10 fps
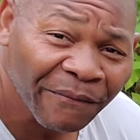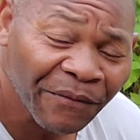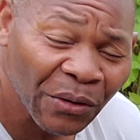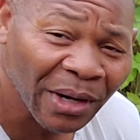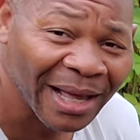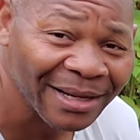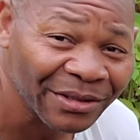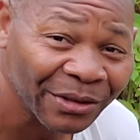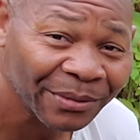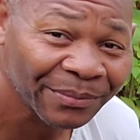
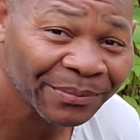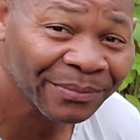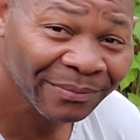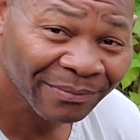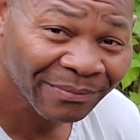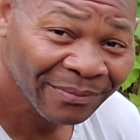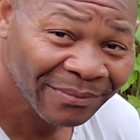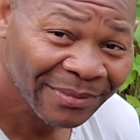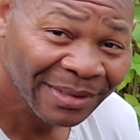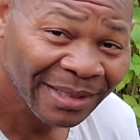fertilizer.
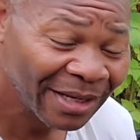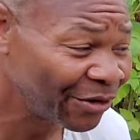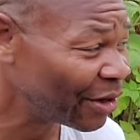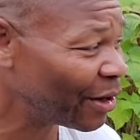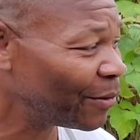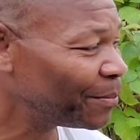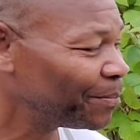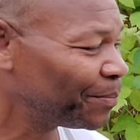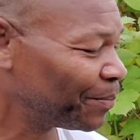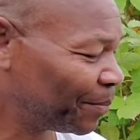Here you
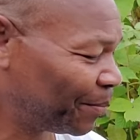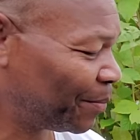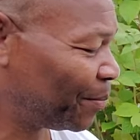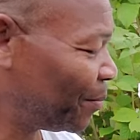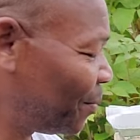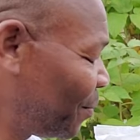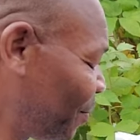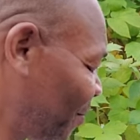go.